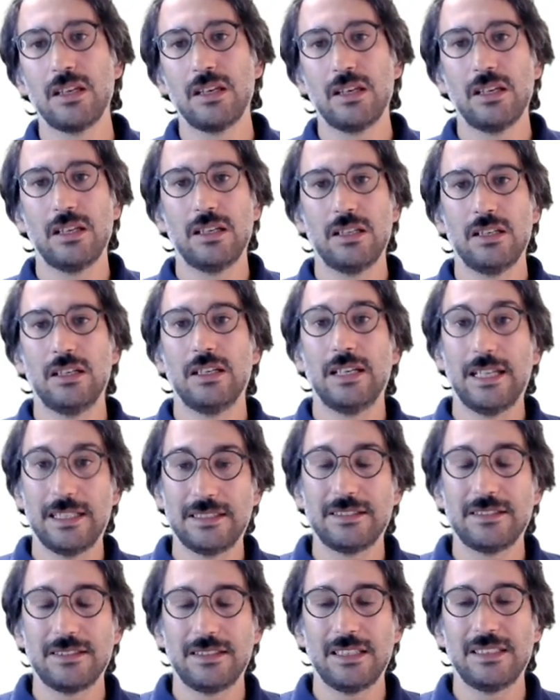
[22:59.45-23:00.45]
at
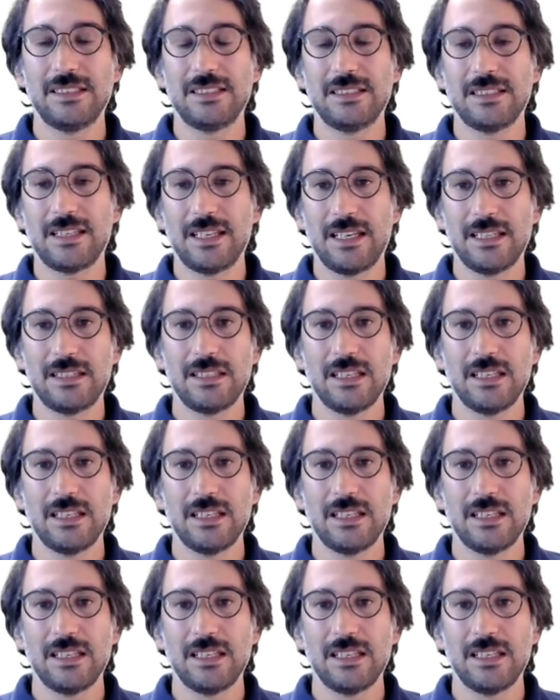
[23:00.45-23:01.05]
steady state,